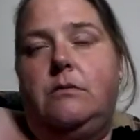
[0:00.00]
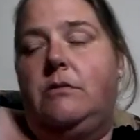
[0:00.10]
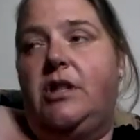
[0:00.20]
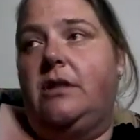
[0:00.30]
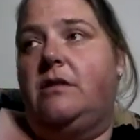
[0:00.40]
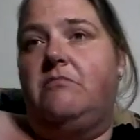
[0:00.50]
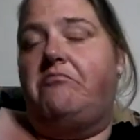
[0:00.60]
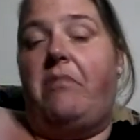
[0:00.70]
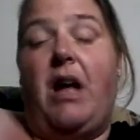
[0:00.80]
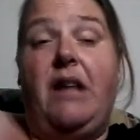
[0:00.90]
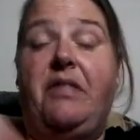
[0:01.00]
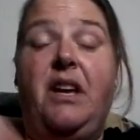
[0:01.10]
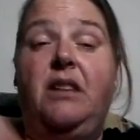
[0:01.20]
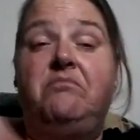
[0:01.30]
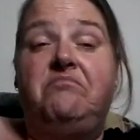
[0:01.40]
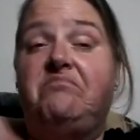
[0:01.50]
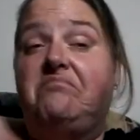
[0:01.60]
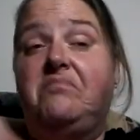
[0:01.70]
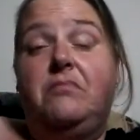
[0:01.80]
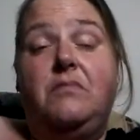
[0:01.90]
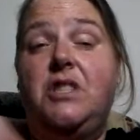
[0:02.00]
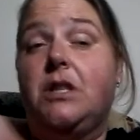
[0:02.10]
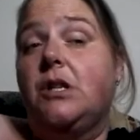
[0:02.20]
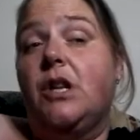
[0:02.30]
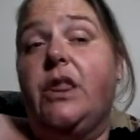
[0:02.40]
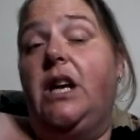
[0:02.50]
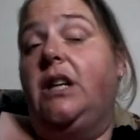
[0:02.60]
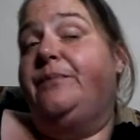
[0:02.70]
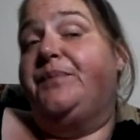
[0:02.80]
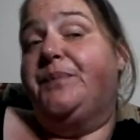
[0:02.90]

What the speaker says: just aren't there. Just not there.